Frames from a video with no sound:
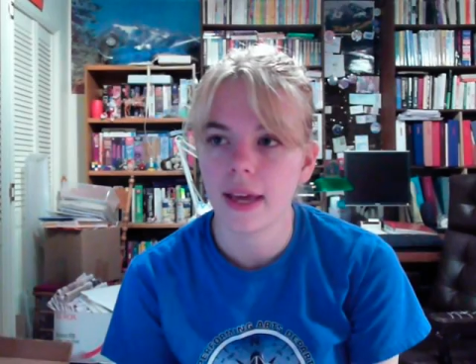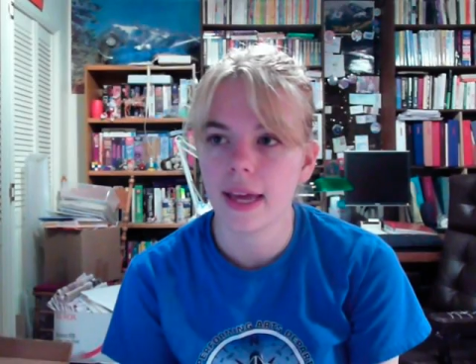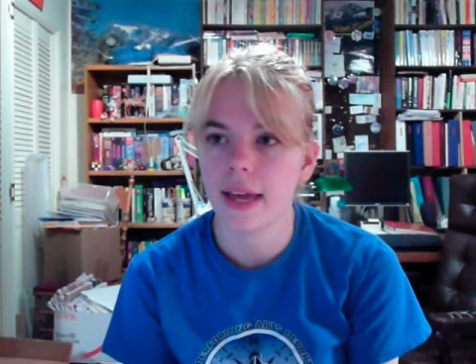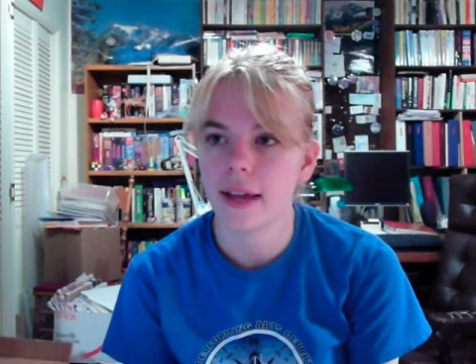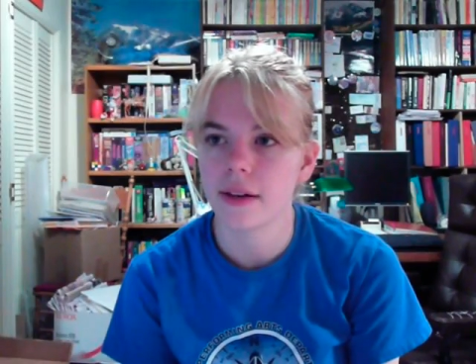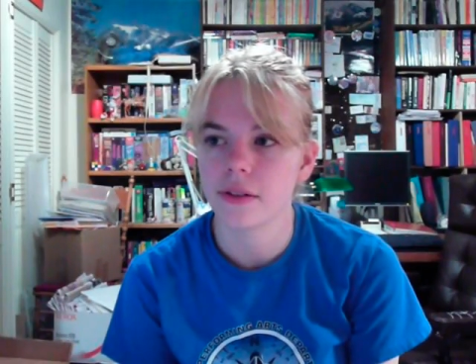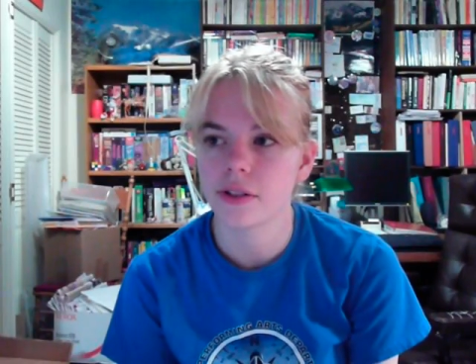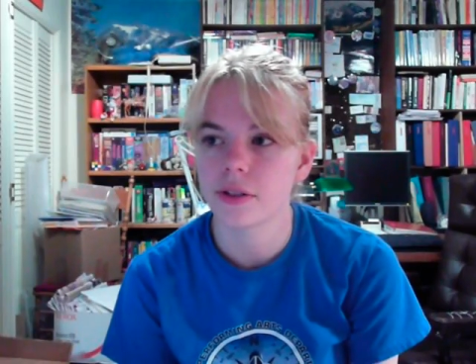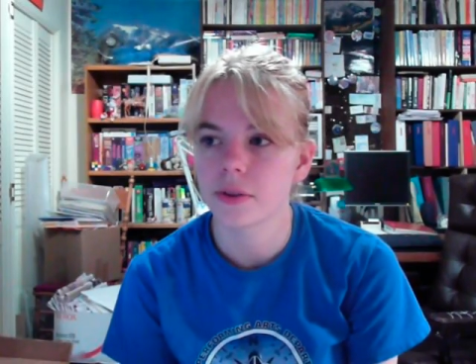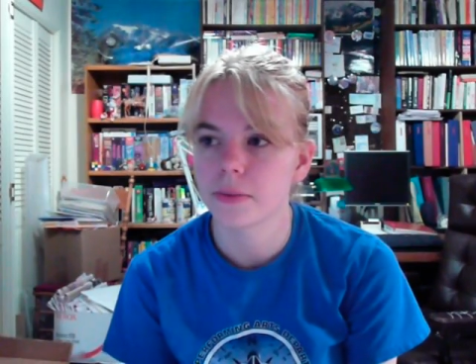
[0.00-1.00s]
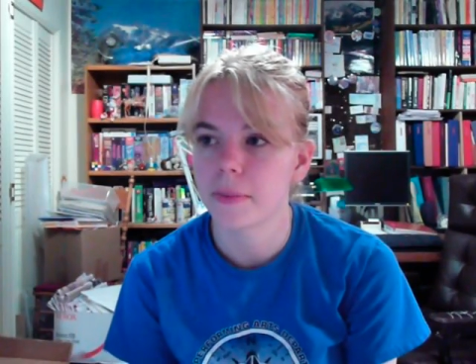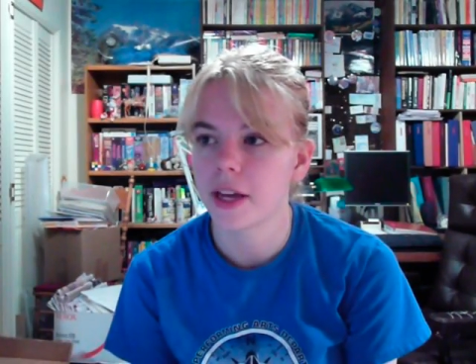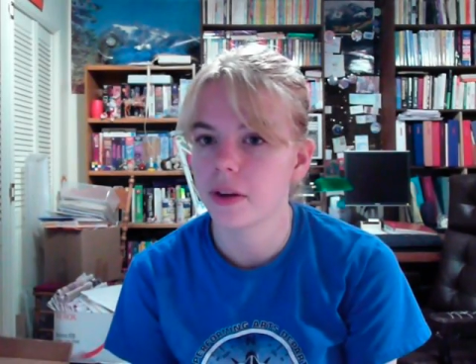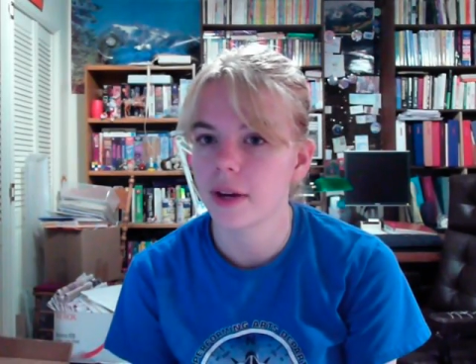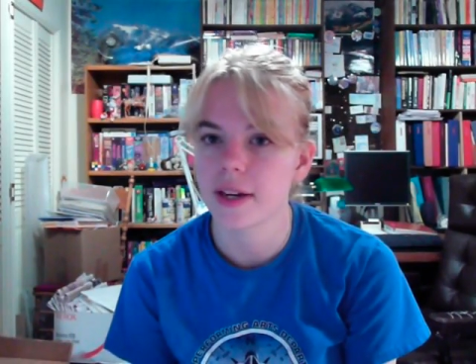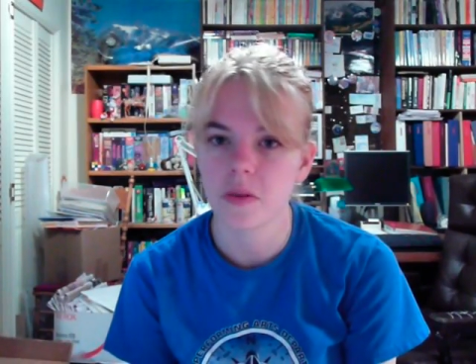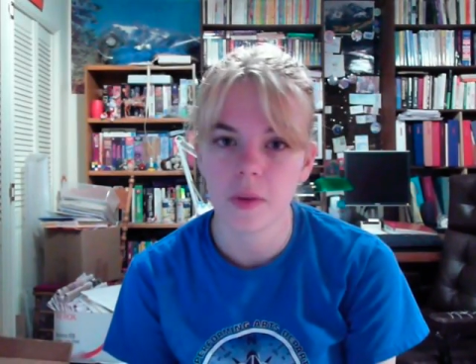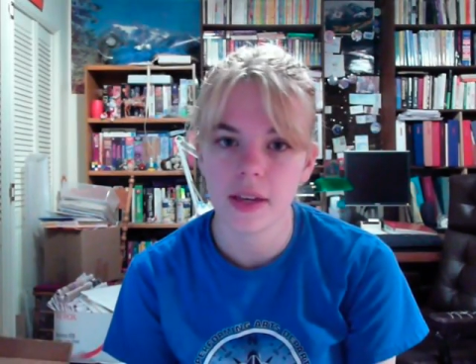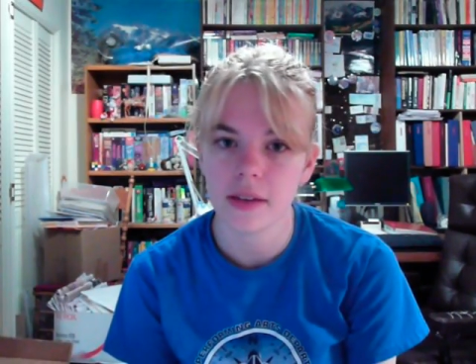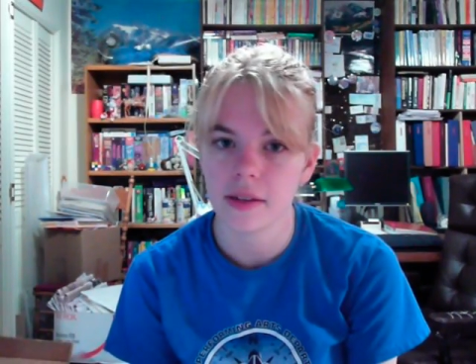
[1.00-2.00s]
and my new
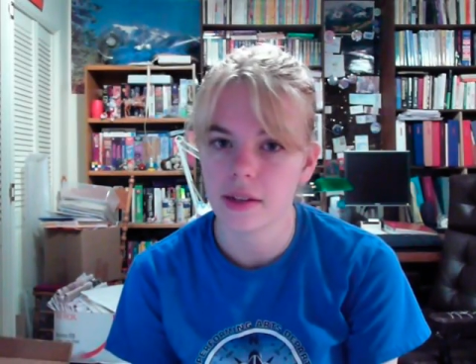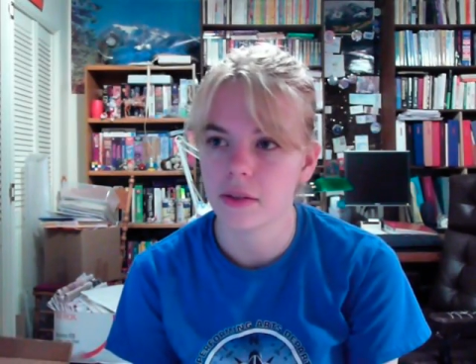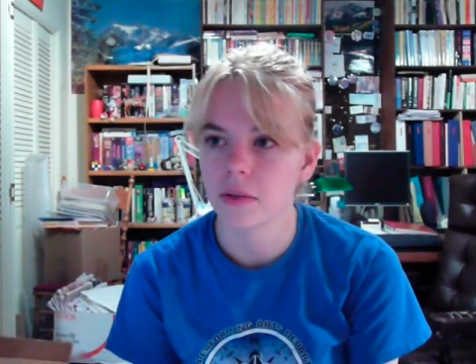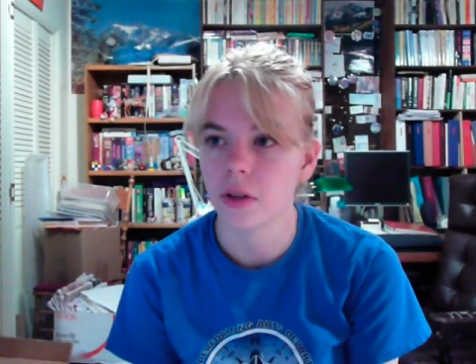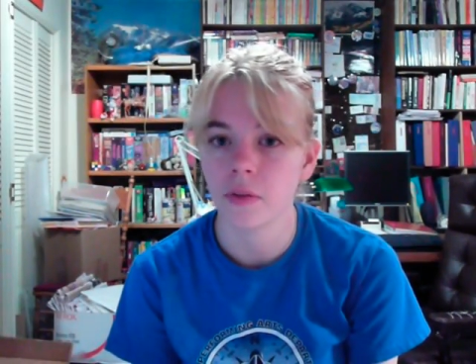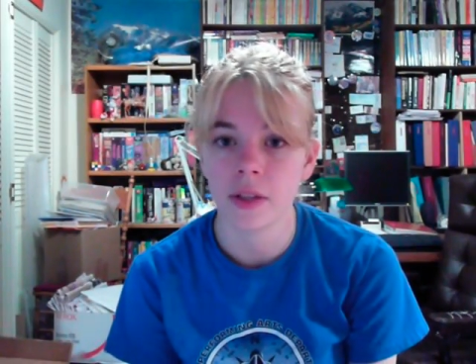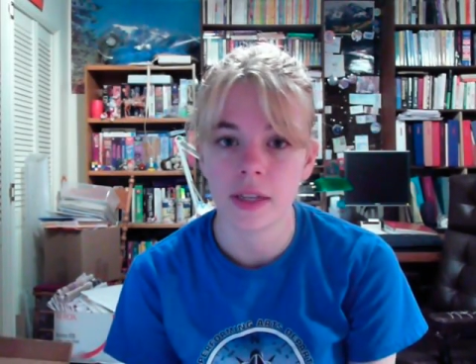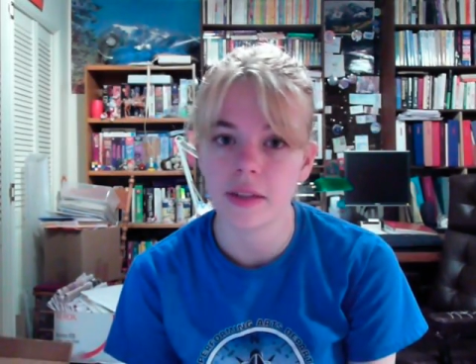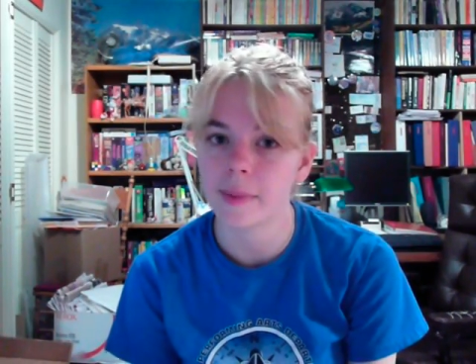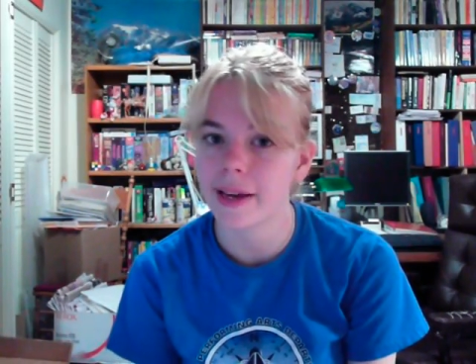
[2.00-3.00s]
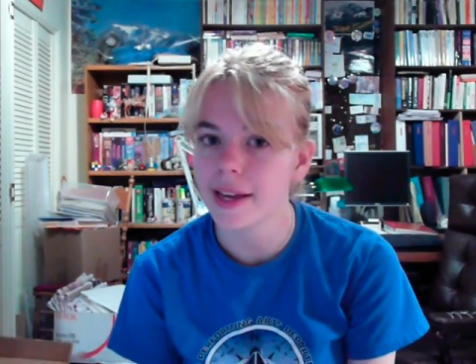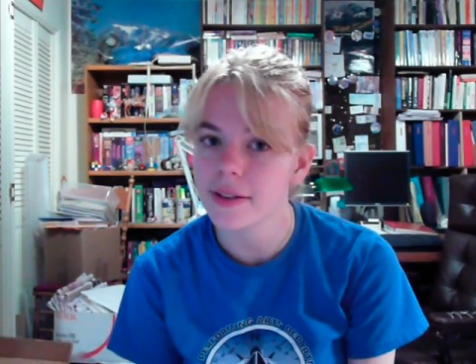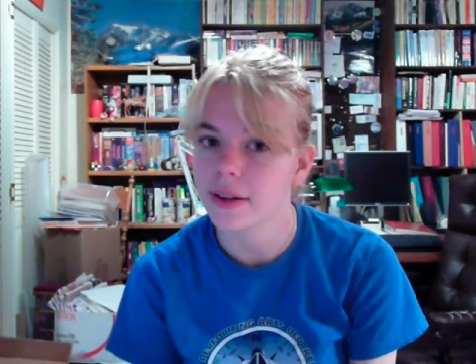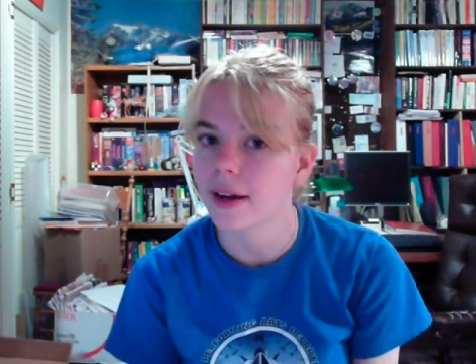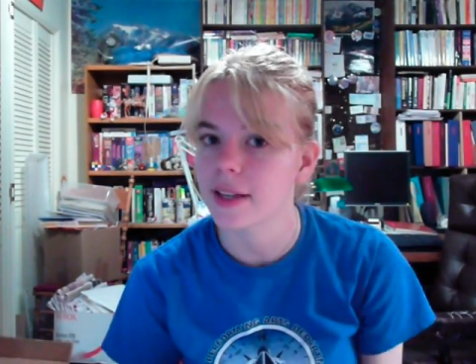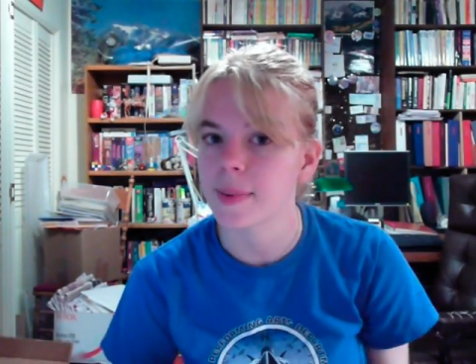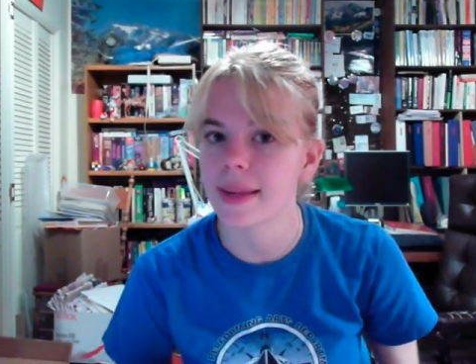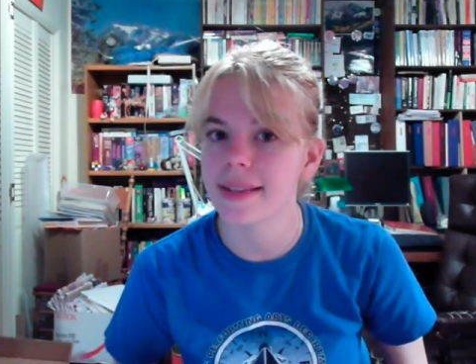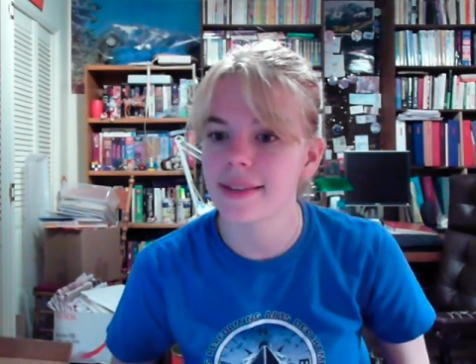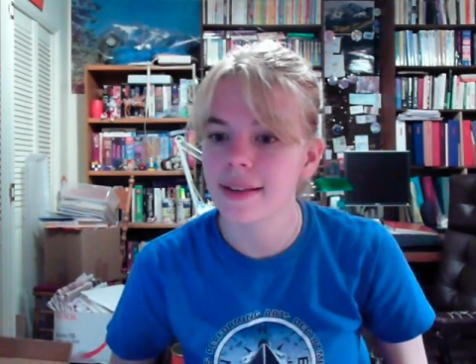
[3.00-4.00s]
cosplays, and hopefully some Ky's new
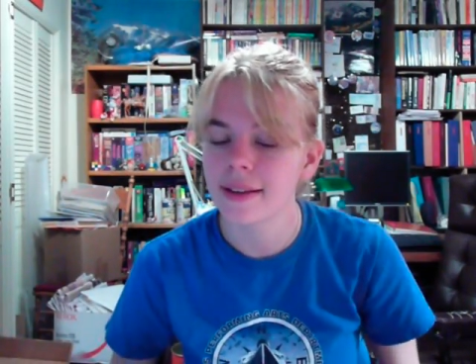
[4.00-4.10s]
cosplays.